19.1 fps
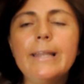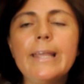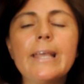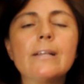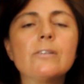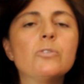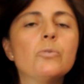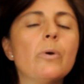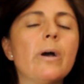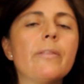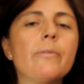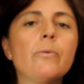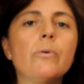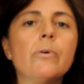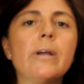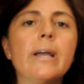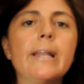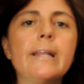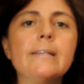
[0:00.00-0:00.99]
linked to
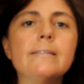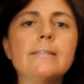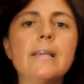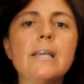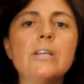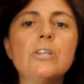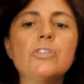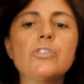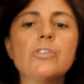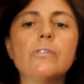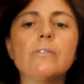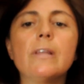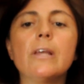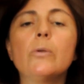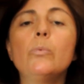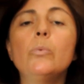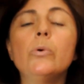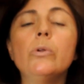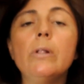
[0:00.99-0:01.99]
other organizations
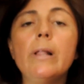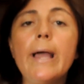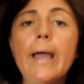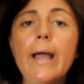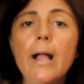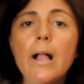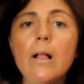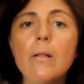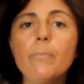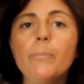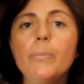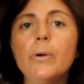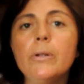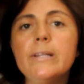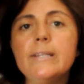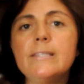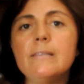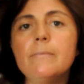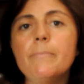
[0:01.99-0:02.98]
that will help
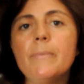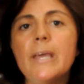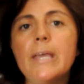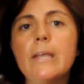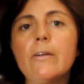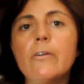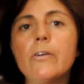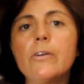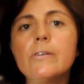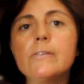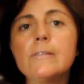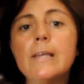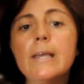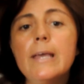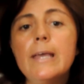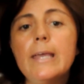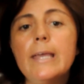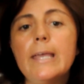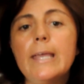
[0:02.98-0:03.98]

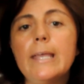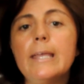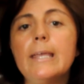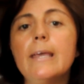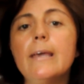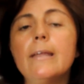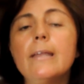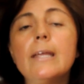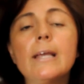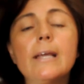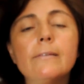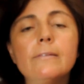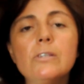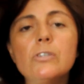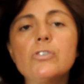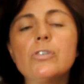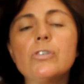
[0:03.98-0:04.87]
policymakers in getting